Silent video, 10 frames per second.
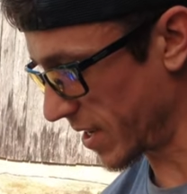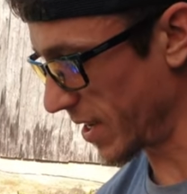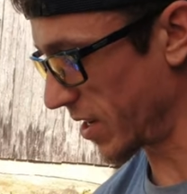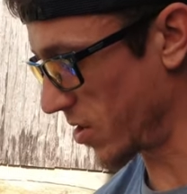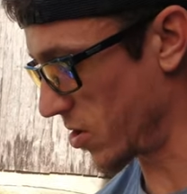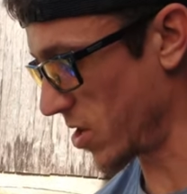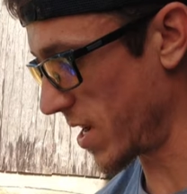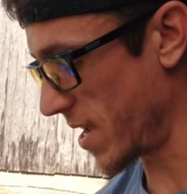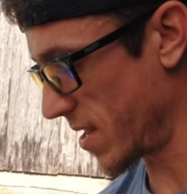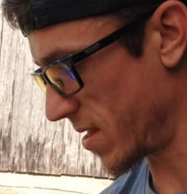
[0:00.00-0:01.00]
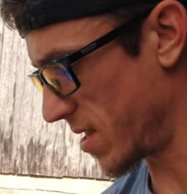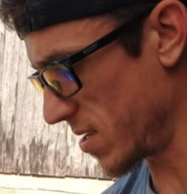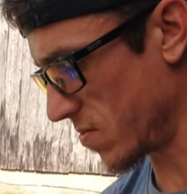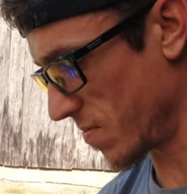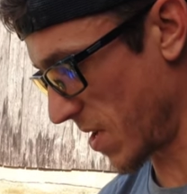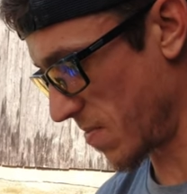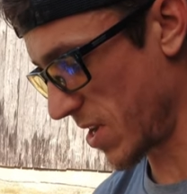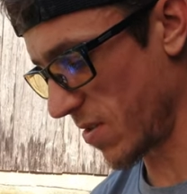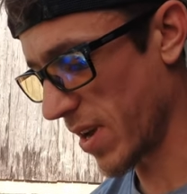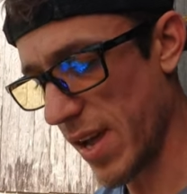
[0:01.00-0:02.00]
like great. This one might
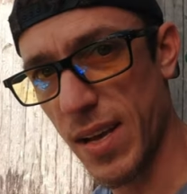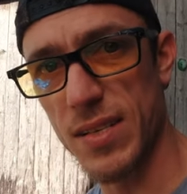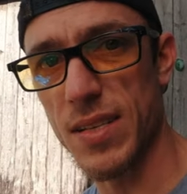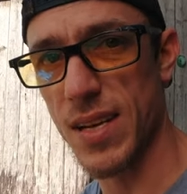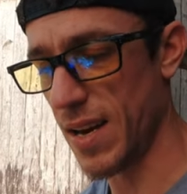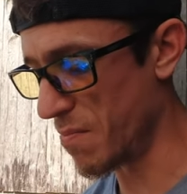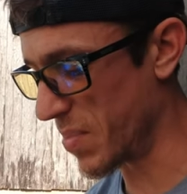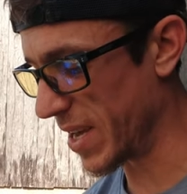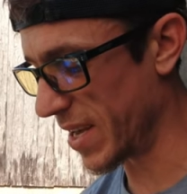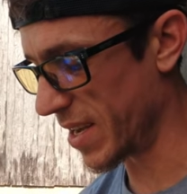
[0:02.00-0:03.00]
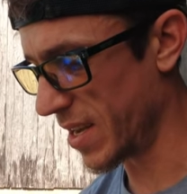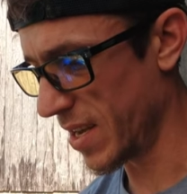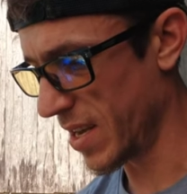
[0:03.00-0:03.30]
be okay because it's kind of big.